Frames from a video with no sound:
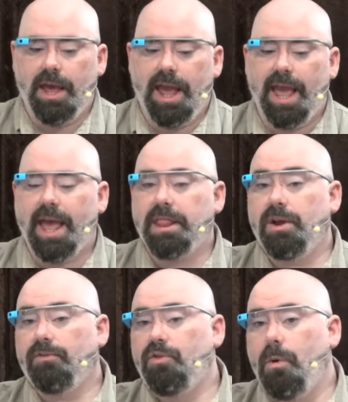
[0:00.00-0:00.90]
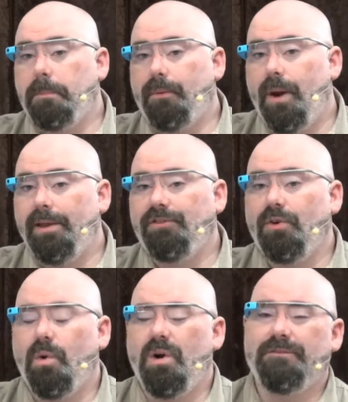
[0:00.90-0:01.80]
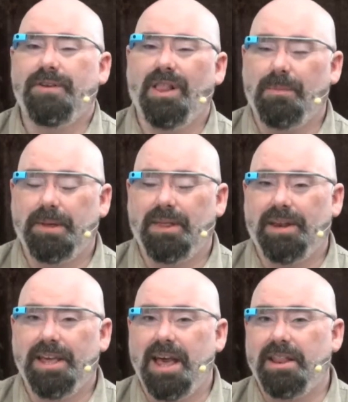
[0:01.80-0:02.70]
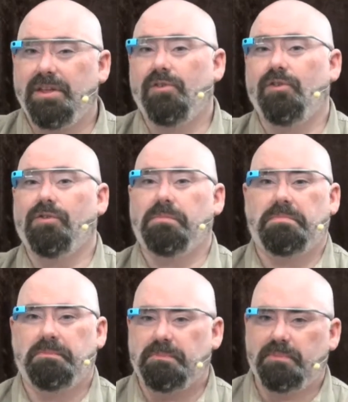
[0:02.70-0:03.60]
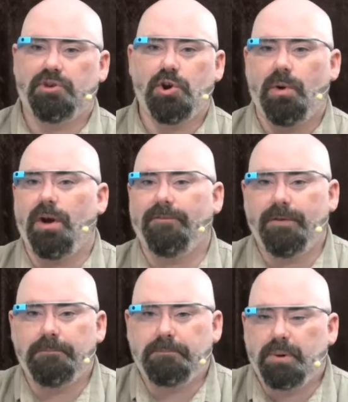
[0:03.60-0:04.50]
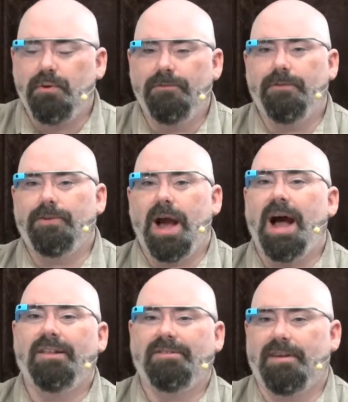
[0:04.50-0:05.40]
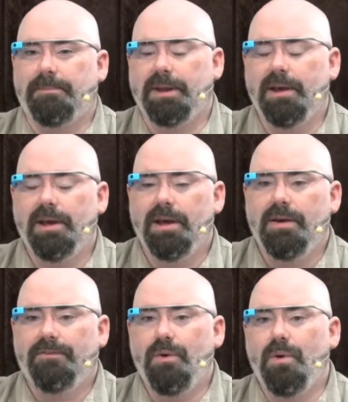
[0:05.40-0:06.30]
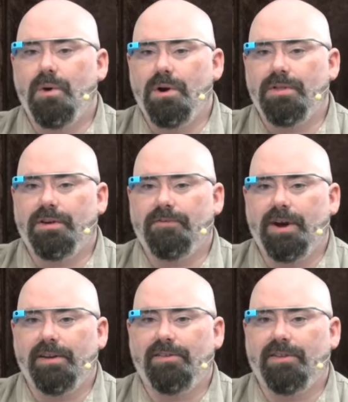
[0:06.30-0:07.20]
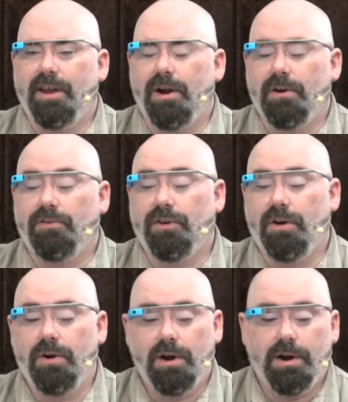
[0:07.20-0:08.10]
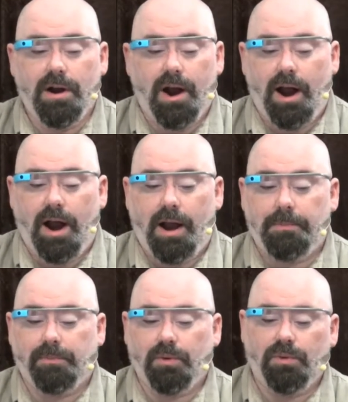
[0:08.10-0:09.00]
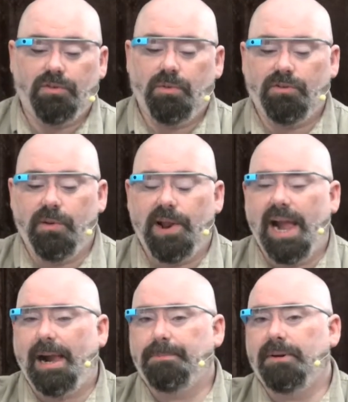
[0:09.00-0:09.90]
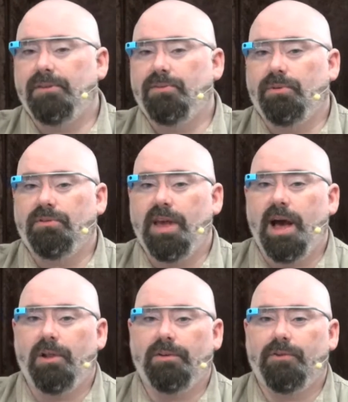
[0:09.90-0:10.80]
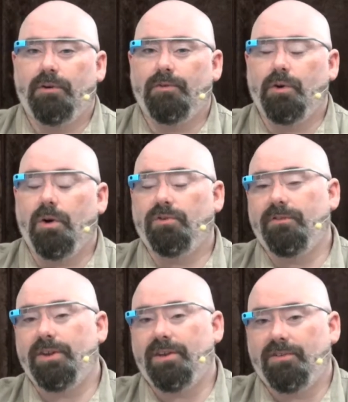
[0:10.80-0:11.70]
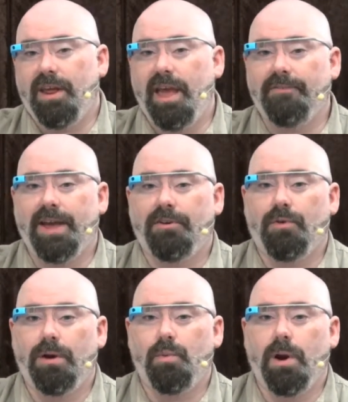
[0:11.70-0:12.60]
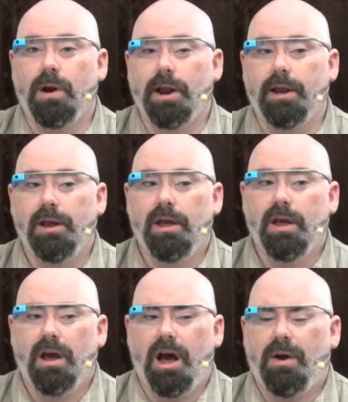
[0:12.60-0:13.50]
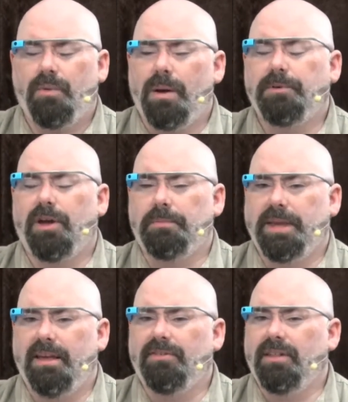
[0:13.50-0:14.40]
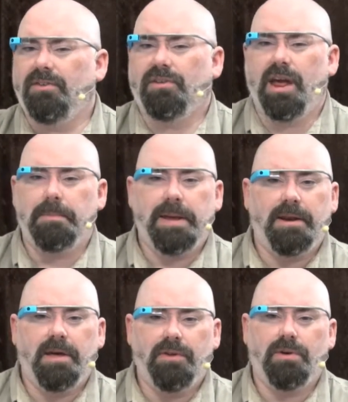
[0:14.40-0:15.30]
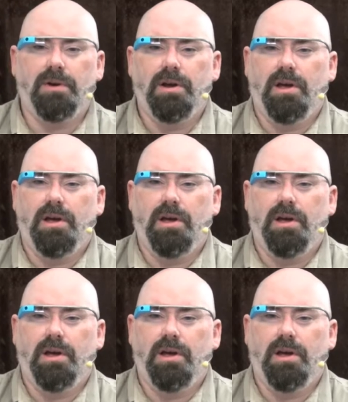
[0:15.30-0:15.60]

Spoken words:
And there's no price or availability yet. They're just showing off a proof of concept for the device there. So we'll see what happens. We'll see how Lenovo goes. If it doesn't have Android Wear on it, I'm guessing there's got to be another